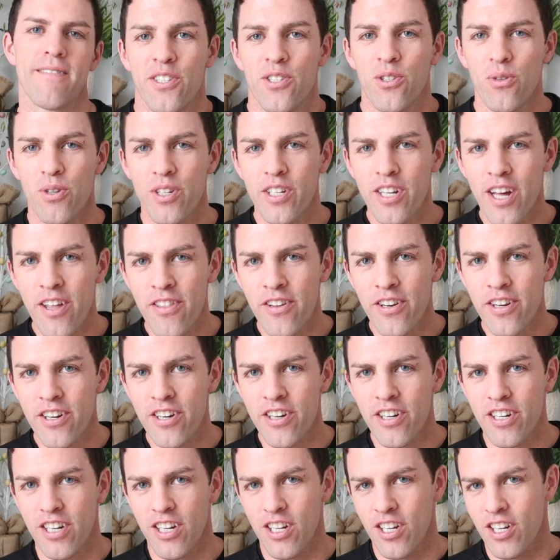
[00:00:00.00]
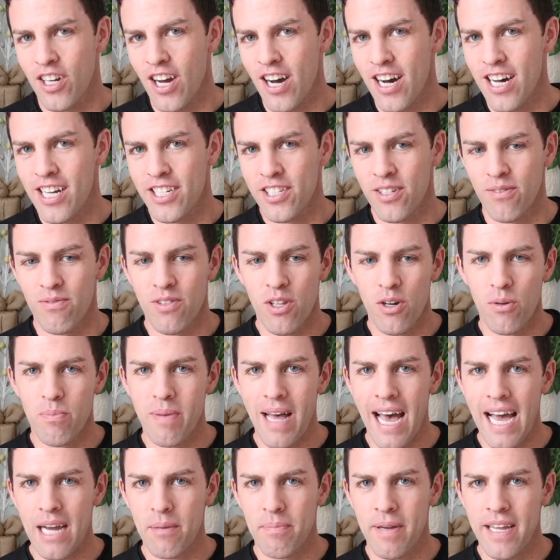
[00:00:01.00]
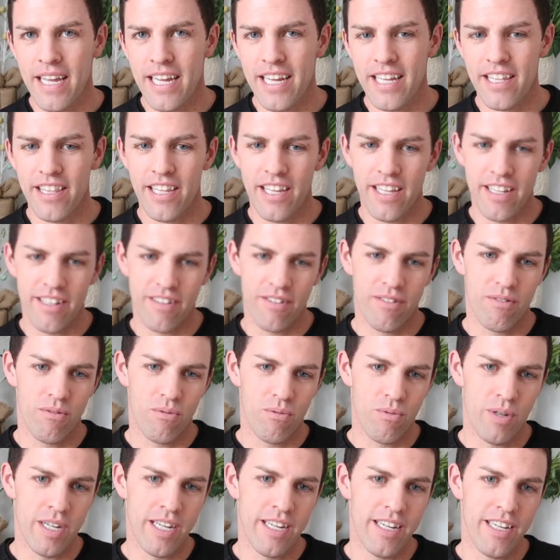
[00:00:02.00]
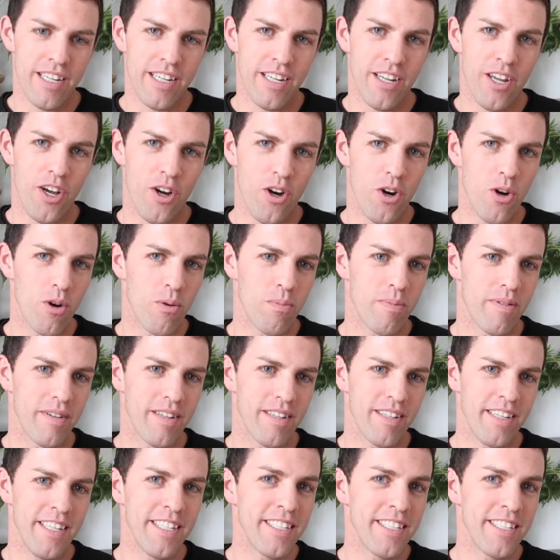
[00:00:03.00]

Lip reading: So another cause of low back pain that we hope